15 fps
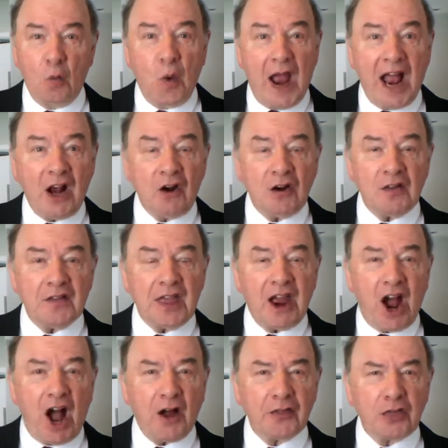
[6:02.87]
Well,
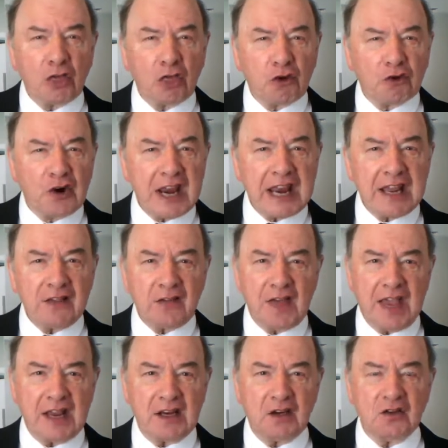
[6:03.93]
there are 3
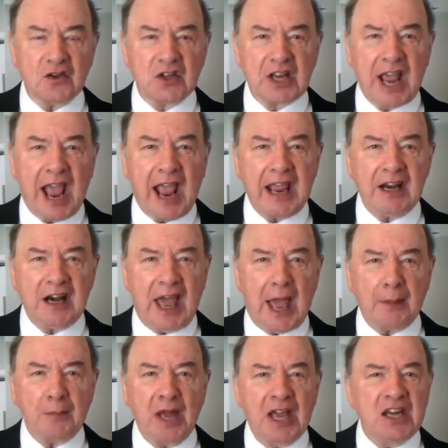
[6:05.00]
things
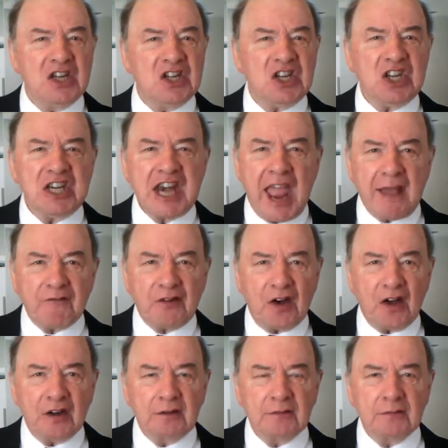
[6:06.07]
Caleb
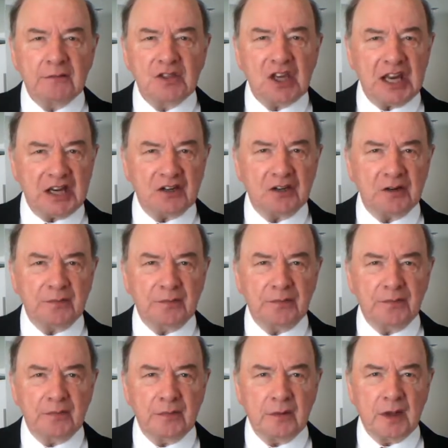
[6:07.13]
never did.
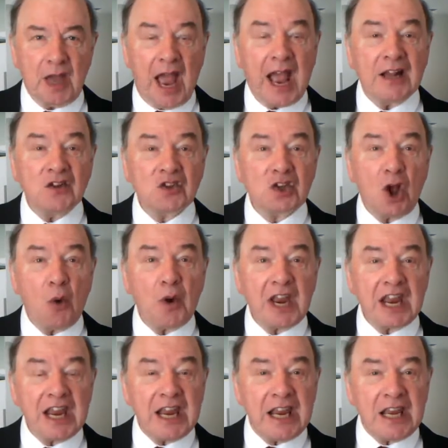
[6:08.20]
And so
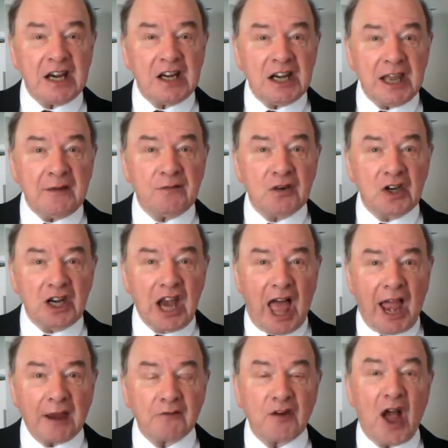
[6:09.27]
he lived
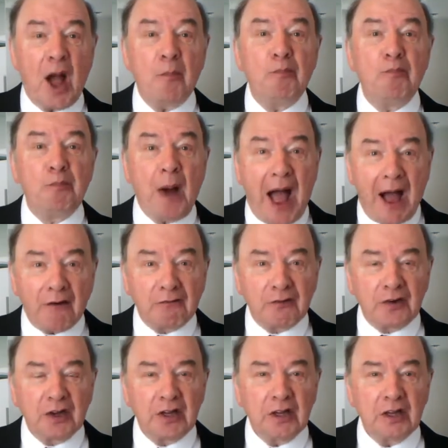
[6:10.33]
life
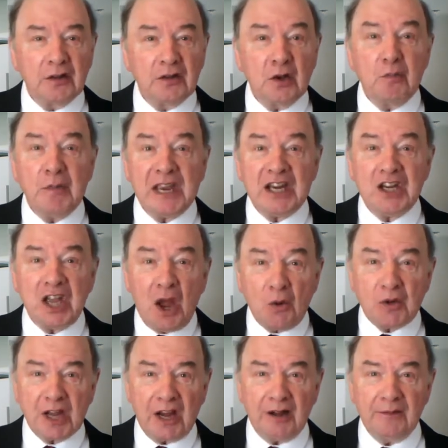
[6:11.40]
above the
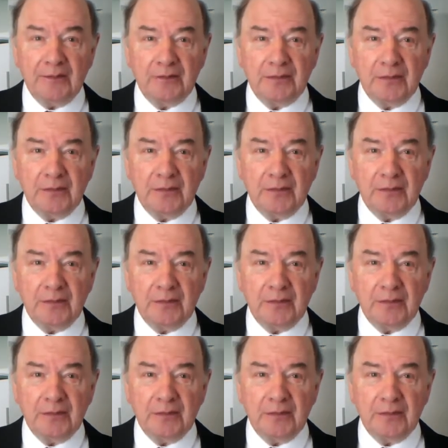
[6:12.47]
mediocre.